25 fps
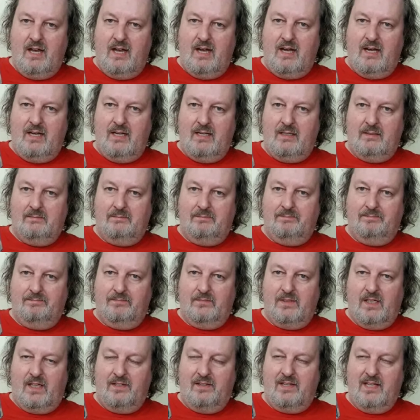
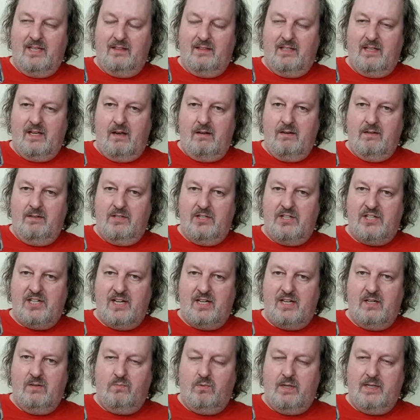I think only the
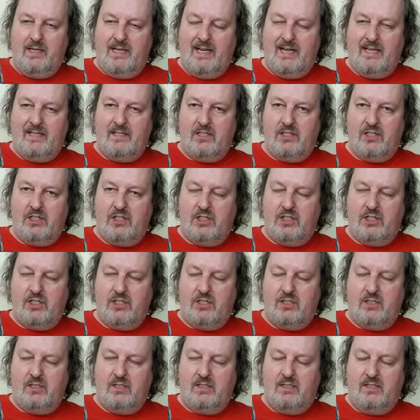second one had a
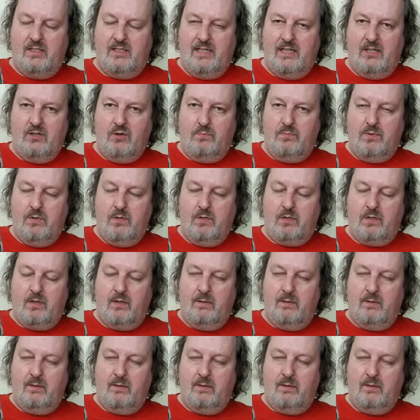steelbook,